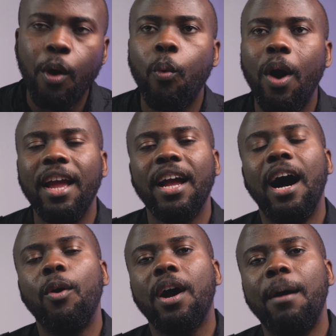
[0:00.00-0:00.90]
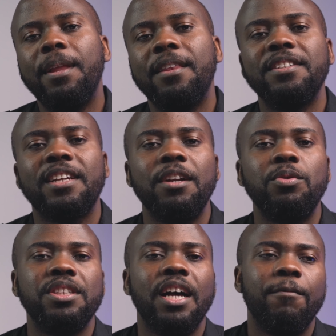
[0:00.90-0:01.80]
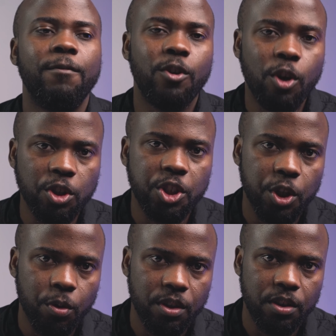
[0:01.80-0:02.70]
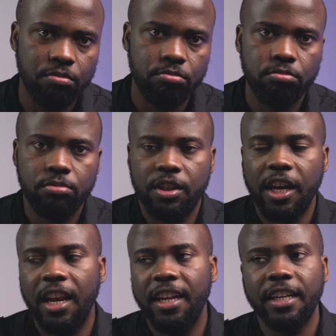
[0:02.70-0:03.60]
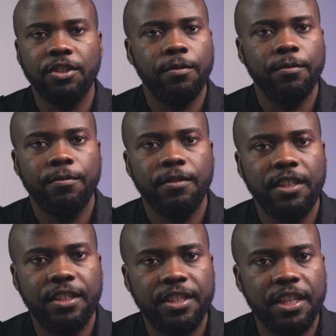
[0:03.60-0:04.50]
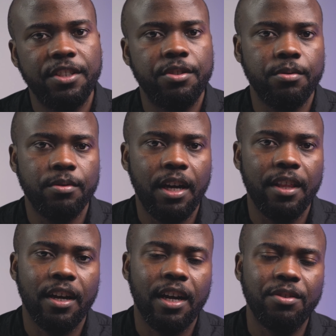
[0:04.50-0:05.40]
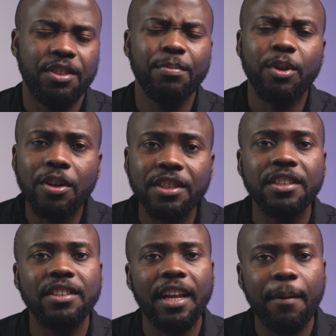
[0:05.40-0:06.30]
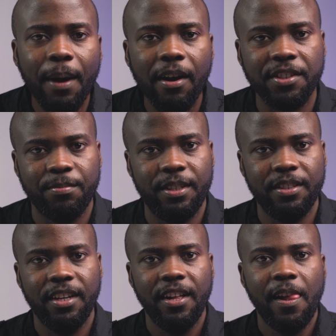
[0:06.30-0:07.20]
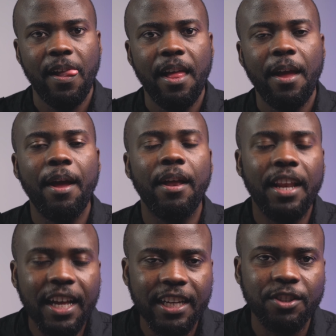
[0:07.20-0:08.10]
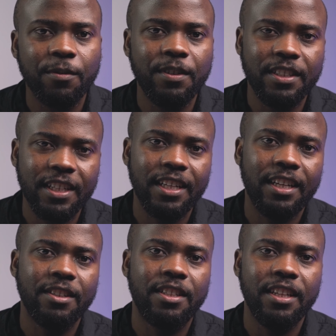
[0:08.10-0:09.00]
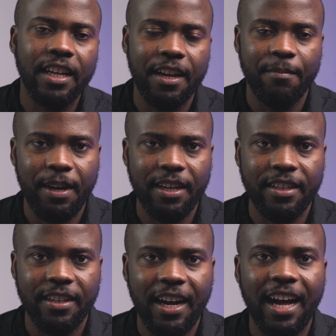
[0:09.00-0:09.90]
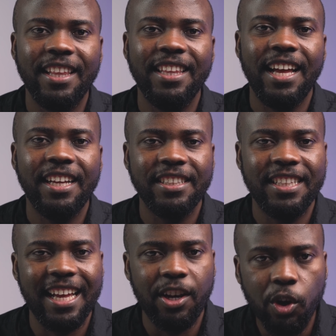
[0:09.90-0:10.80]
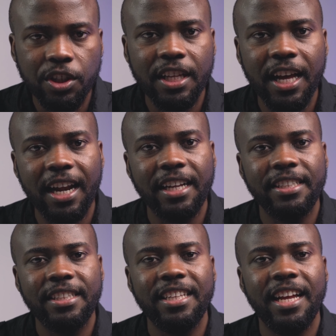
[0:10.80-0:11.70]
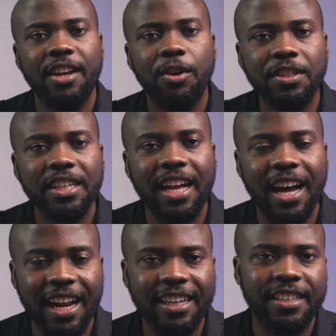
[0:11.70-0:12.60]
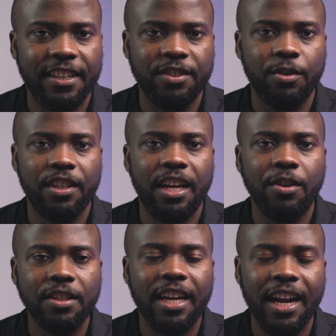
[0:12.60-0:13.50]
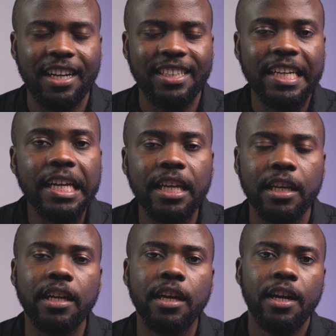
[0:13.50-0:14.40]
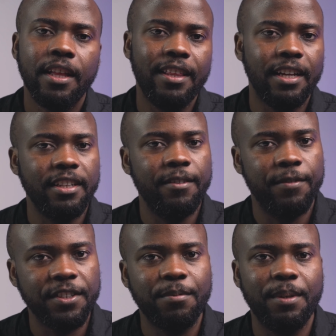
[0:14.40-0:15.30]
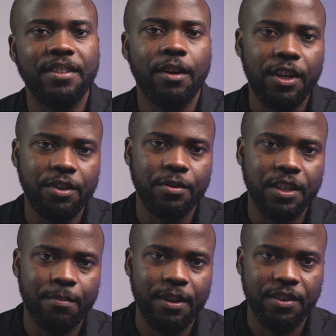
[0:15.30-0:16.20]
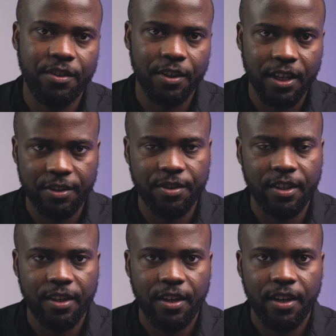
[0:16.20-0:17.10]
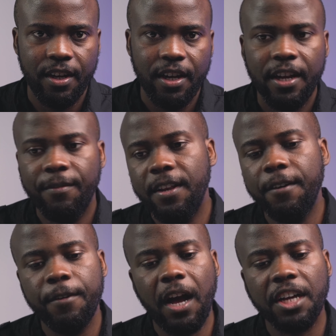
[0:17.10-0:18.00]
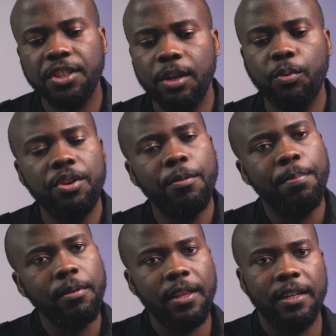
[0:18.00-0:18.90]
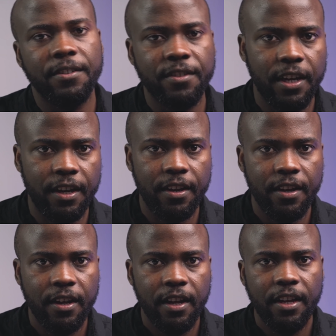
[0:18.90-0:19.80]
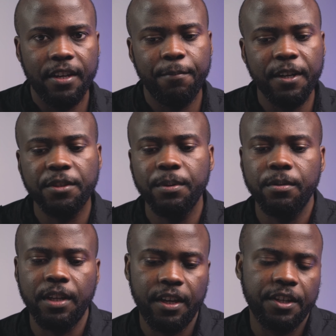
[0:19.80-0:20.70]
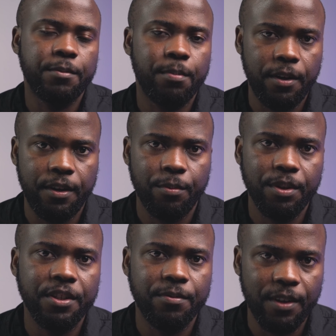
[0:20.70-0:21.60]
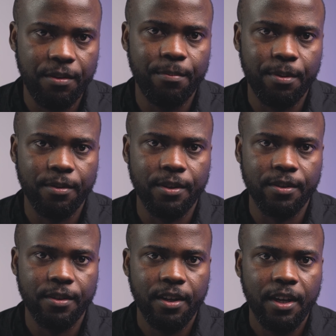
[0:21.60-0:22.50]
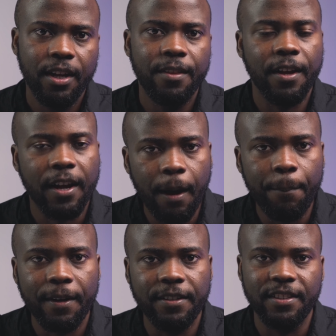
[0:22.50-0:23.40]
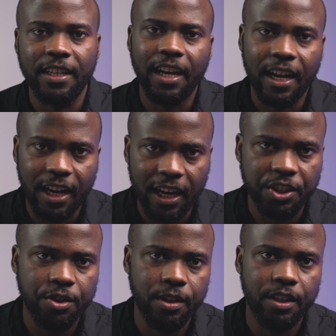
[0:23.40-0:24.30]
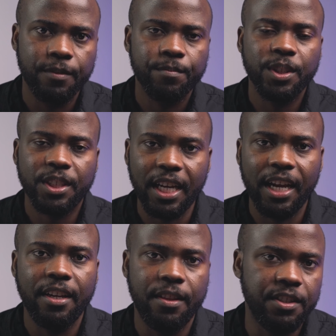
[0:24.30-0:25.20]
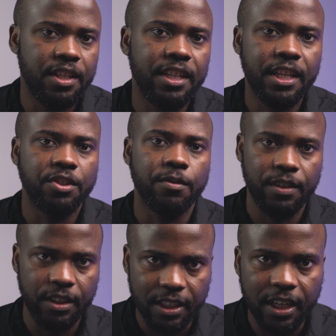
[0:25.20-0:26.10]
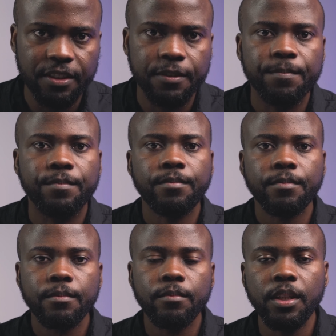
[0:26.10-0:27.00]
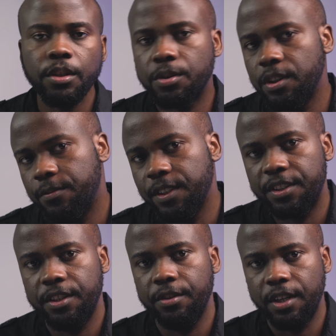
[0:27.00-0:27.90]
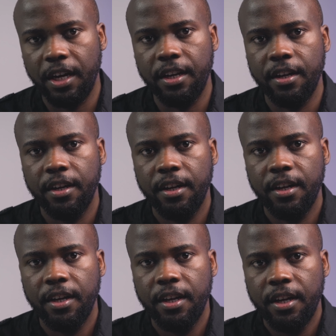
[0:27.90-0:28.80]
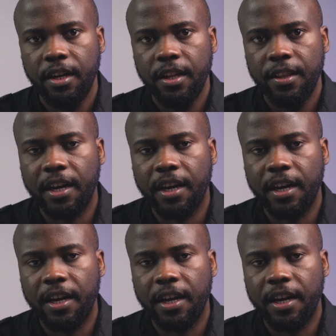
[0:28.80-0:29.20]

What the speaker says: Why? How come that these countries have not showed their letters of intent to other countries? Because it is an embarrassment. Letters of intent are not legally binding, and they are not guarantors, or they are not guaranteeing that investments are going to take place in your country. Even if actually, when you put that aside, it brings me to the next point, which is very important. The companies that had actually signed these letters of intent to invest in Uganda. The